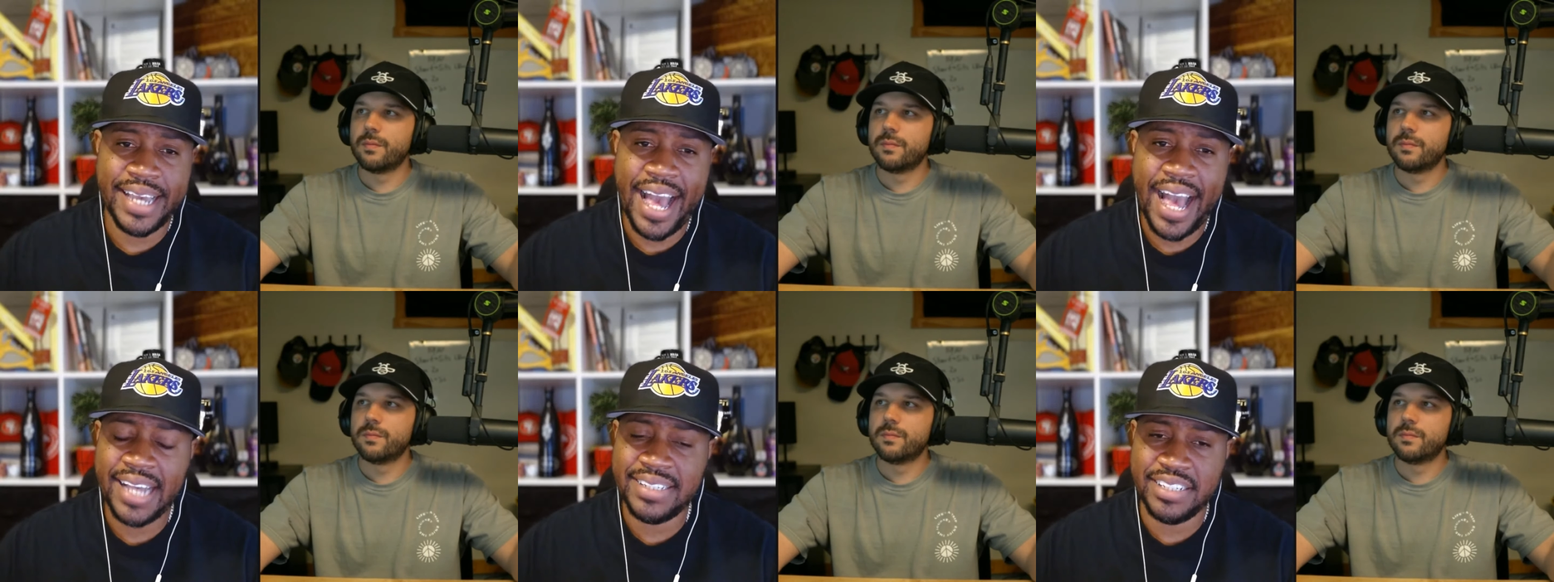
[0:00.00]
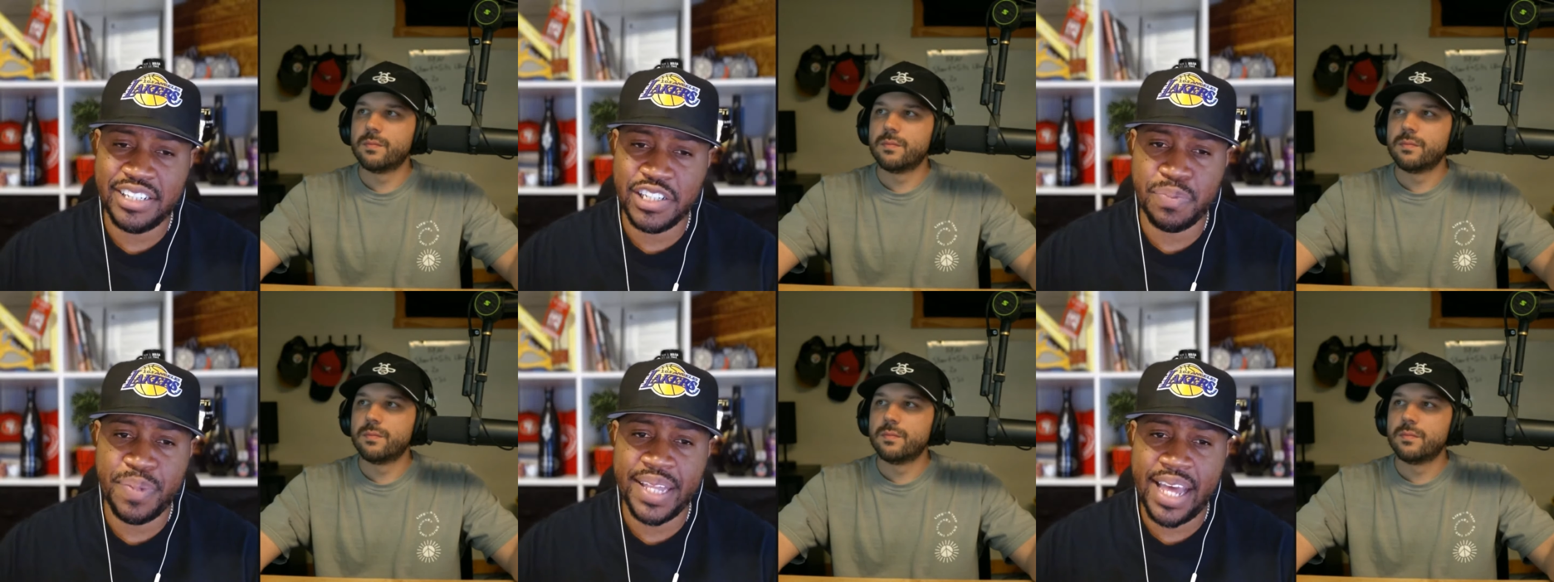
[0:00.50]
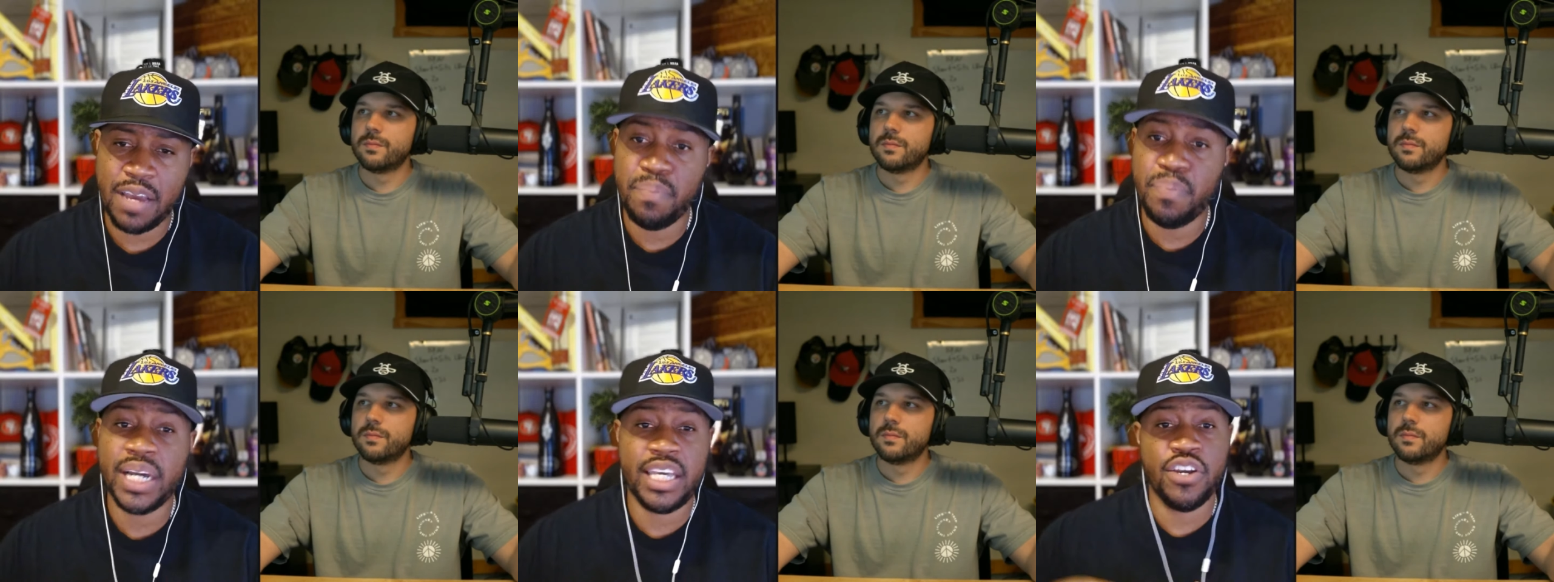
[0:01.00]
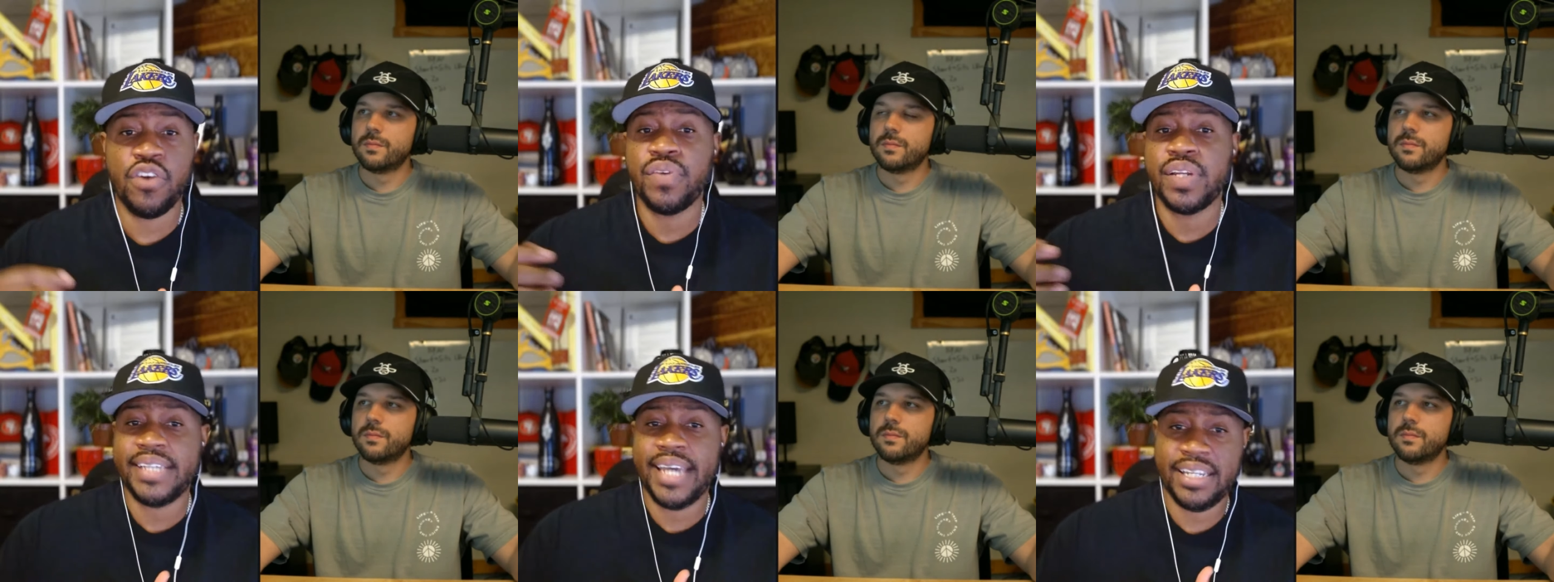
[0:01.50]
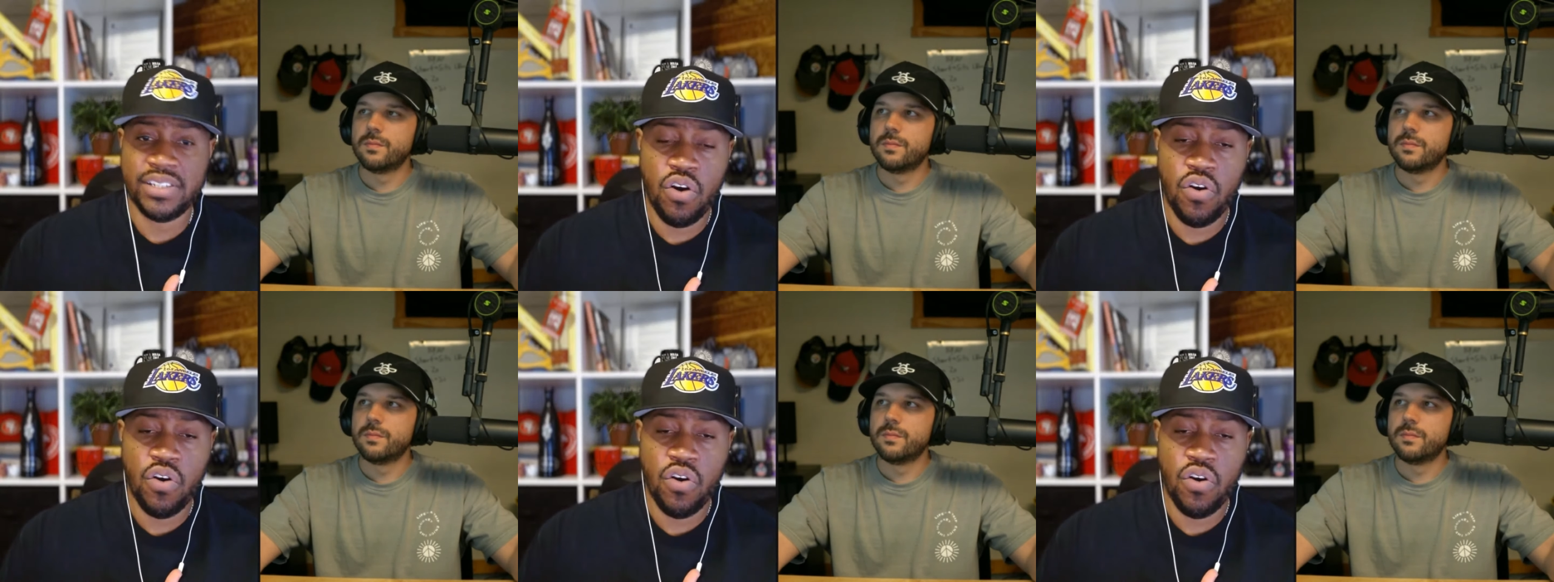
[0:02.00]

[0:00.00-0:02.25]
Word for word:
Speaker 1: it hasn't just been like Bucky Irving takes